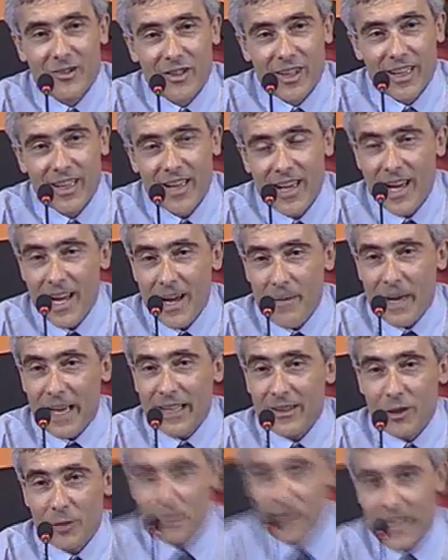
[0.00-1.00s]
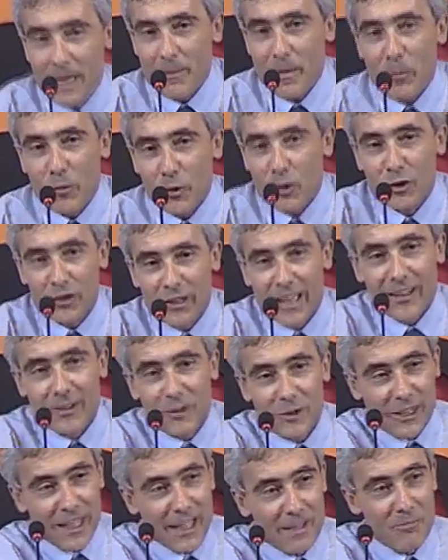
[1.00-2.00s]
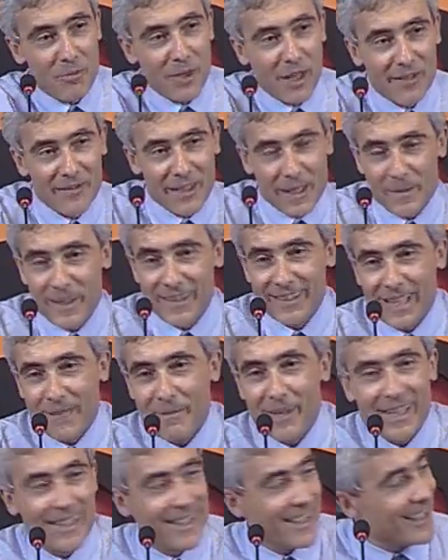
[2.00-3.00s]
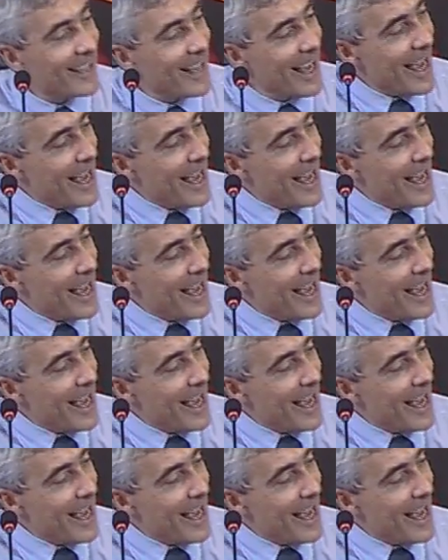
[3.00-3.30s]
you feel a bit guilty because you say, well,